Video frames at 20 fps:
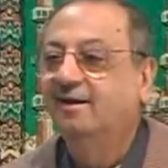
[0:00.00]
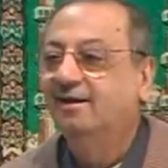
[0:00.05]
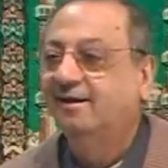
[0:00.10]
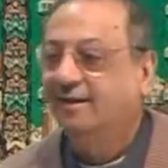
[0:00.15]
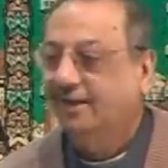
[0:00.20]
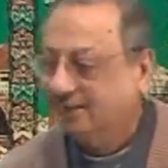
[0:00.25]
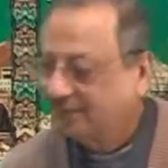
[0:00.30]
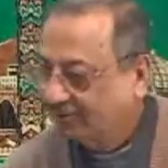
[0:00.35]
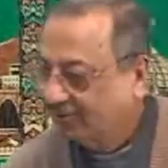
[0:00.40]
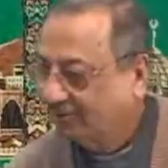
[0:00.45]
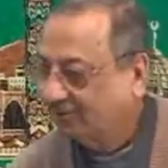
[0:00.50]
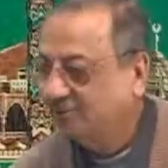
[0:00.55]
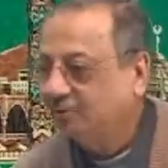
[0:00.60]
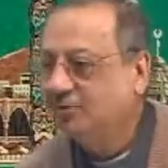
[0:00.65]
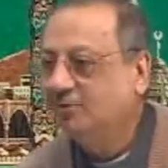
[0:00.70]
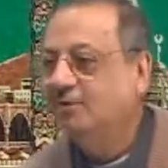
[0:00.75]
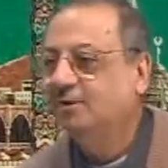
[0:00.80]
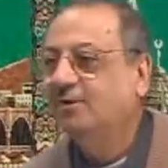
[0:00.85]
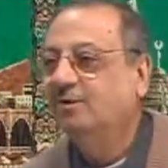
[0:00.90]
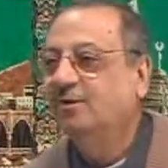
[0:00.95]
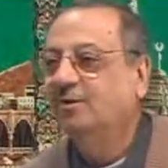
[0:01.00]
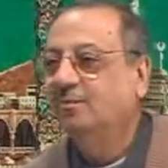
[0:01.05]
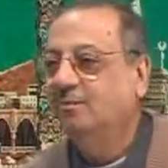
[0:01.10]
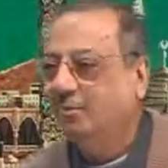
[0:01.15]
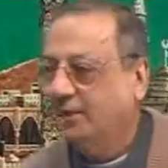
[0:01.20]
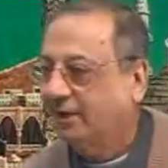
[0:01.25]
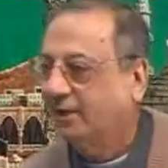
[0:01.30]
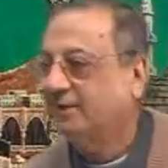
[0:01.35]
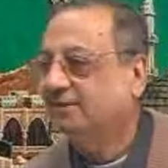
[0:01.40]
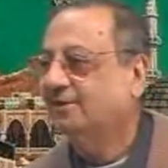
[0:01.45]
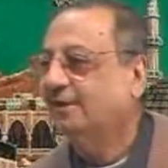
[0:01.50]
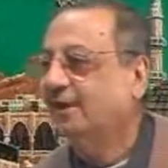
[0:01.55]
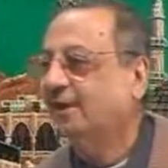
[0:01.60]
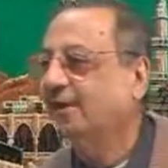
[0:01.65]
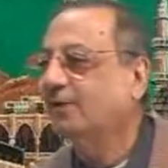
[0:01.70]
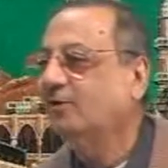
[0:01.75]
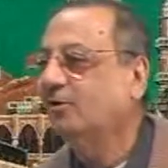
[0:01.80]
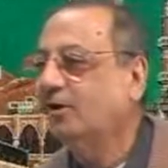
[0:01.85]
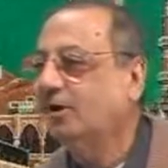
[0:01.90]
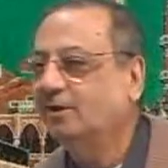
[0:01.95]
kathratul mukaddara.
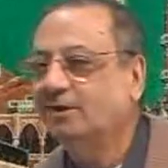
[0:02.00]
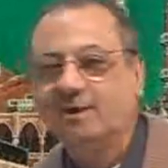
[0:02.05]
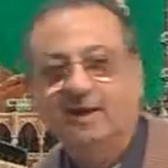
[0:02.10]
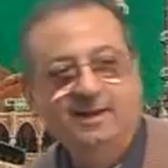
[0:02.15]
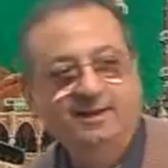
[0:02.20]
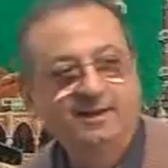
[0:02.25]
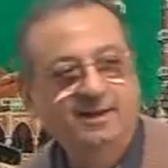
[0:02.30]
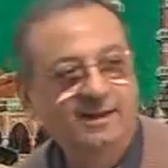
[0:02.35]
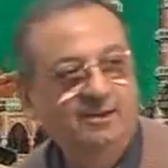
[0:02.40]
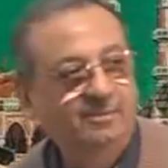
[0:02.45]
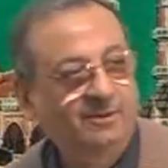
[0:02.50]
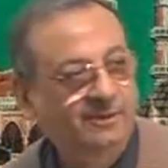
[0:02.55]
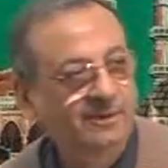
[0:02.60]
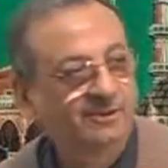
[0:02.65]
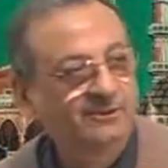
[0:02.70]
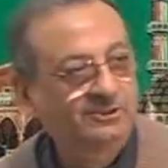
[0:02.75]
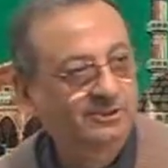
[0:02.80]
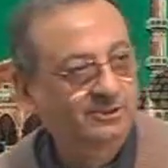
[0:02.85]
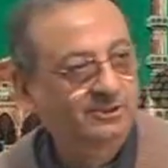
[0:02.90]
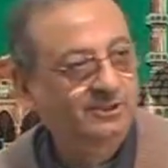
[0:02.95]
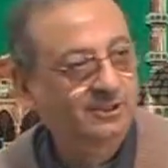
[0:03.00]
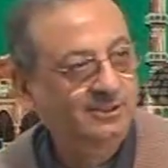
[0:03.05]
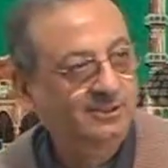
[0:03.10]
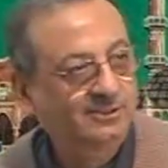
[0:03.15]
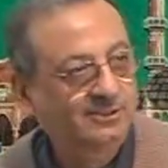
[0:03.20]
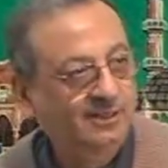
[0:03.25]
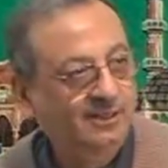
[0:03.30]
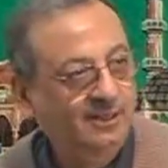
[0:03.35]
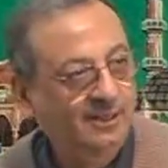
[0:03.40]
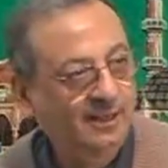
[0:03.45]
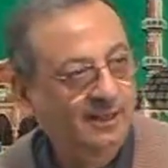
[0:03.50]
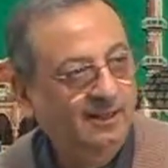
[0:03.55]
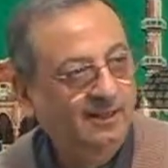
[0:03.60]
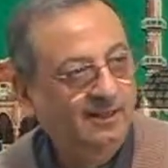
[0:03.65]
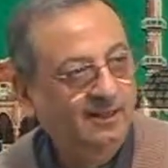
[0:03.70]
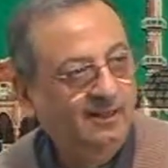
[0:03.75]
You got the idea, brothers and sisters? Huh?